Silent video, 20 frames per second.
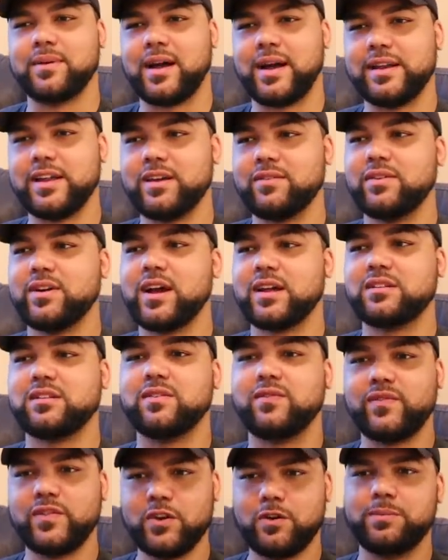I never got
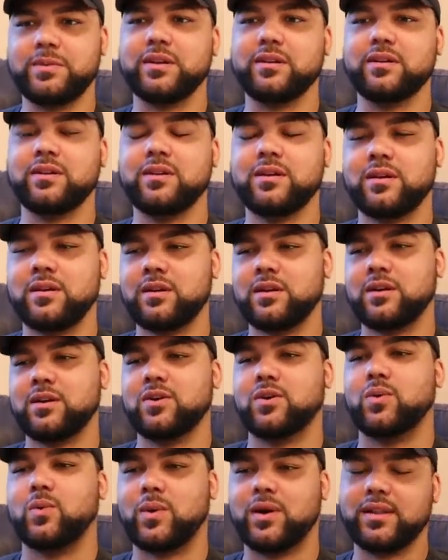to film it
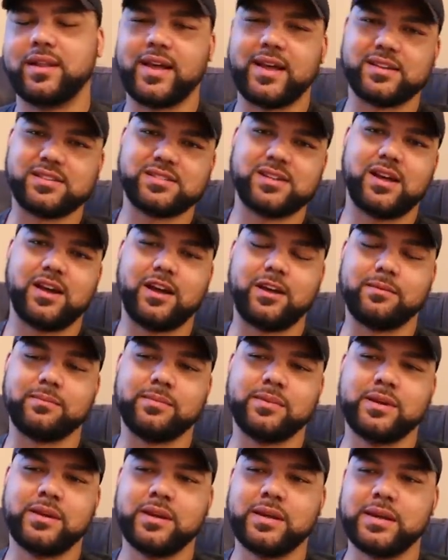one last time.
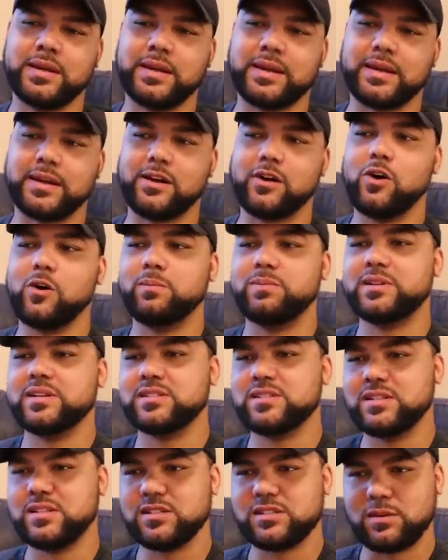And I hope
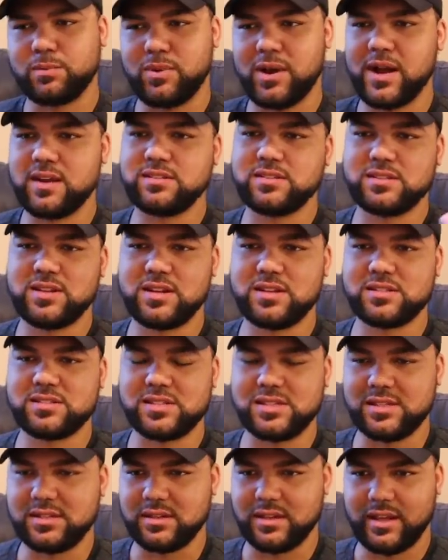Disney surprises us
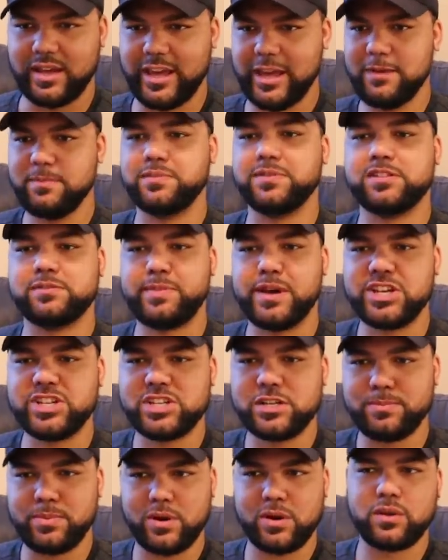and keeps
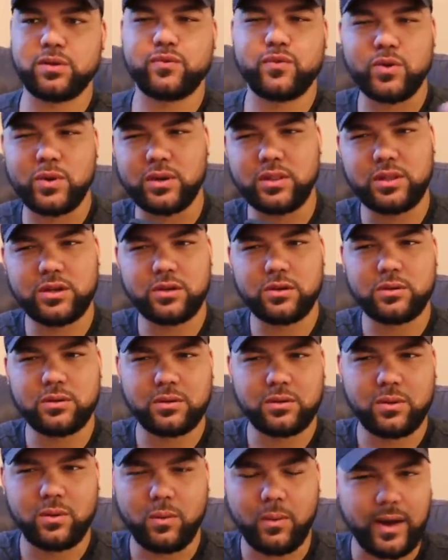Spaceship Earth for a little
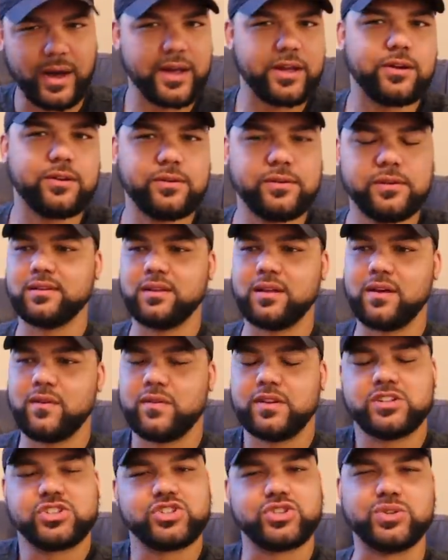while. If
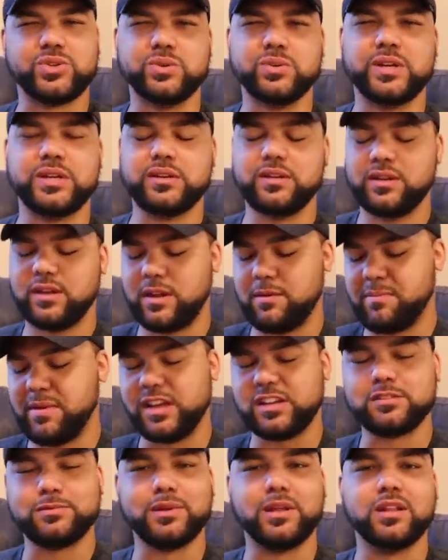it's true, it
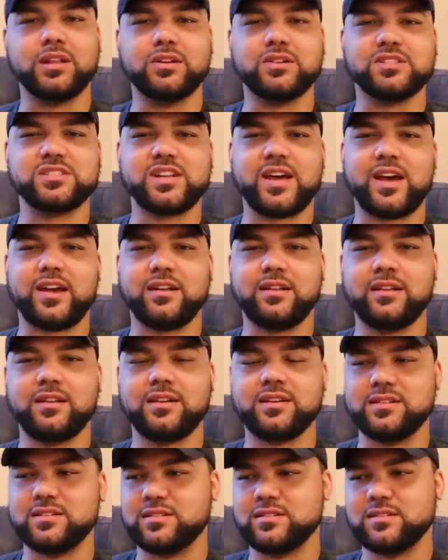makes me a little sad
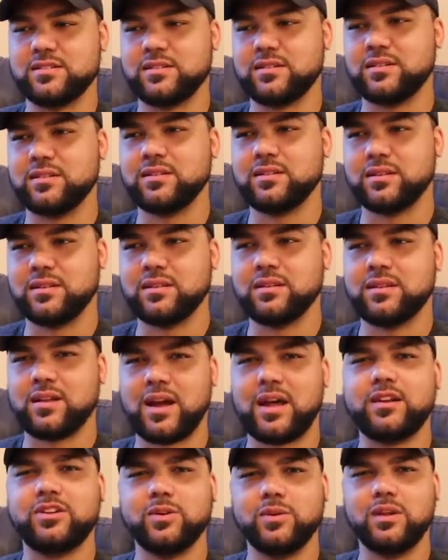because
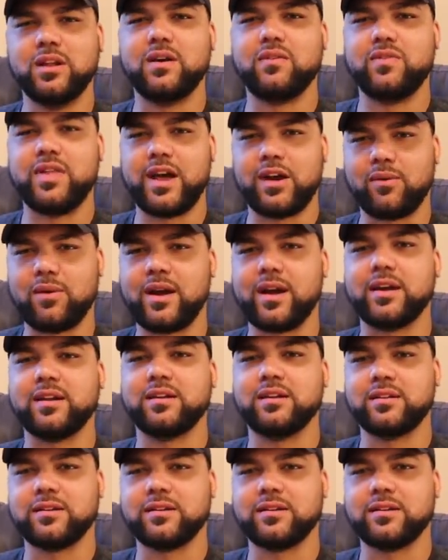I do love that ride.